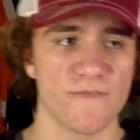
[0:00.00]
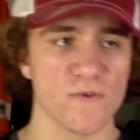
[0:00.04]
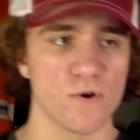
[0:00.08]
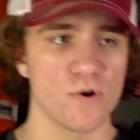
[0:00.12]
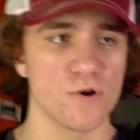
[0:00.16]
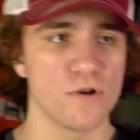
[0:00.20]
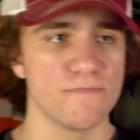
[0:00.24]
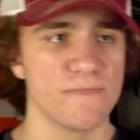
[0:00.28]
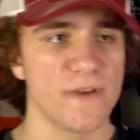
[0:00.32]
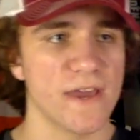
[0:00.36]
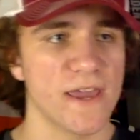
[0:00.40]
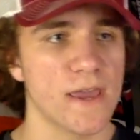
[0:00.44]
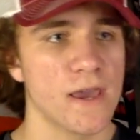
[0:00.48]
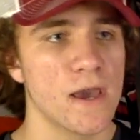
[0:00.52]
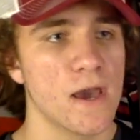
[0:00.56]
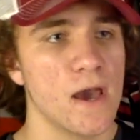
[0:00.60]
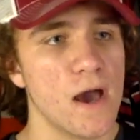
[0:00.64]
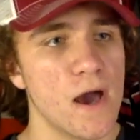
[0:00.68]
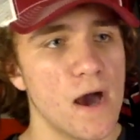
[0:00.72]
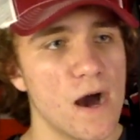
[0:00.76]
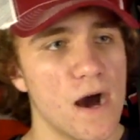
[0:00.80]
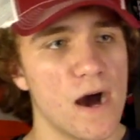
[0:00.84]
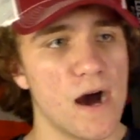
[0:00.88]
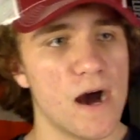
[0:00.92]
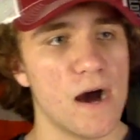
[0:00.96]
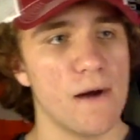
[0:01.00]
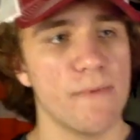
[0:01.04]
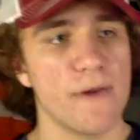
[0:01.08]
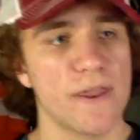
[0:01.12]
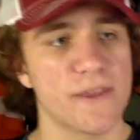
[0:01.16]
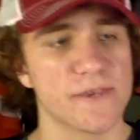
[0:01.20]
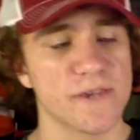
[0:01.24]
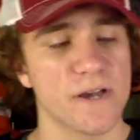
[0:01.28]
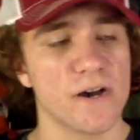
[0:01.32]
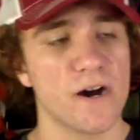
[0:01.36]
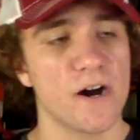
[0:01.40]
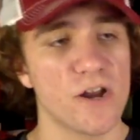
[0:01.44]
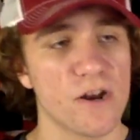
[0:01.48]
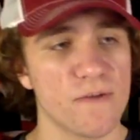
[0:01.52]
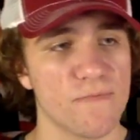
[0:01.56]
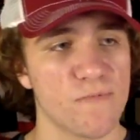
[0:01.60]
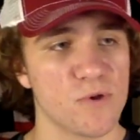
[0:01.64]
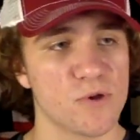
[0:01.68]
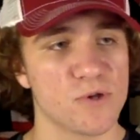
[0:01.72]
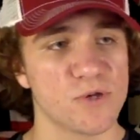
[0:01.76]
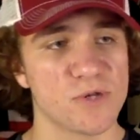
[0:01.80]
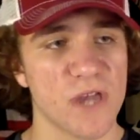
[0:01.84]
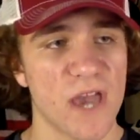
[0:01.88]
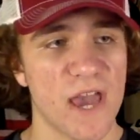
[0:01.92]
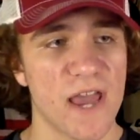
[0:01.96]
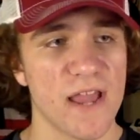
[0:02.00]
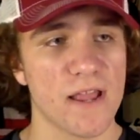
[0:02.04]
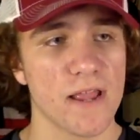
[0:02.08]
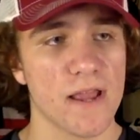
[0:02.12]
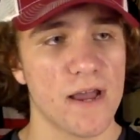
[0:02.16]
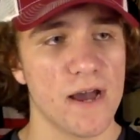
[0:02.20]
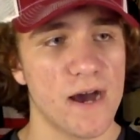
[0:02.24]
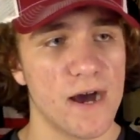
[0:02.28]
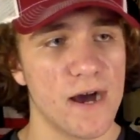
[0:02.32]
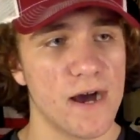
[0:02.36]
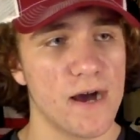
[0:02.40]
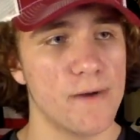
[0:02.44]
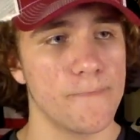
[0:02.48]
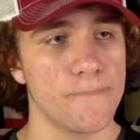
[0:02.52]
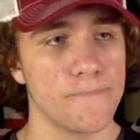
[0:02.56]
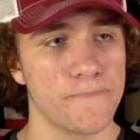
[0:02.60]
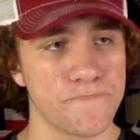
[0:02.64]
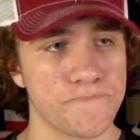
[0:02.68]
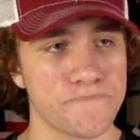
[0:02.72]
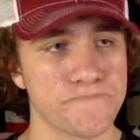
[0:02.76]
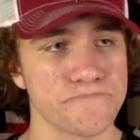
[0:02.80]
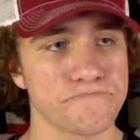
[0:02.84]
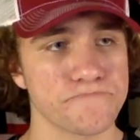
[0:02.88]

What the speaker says: told me, it's 100%,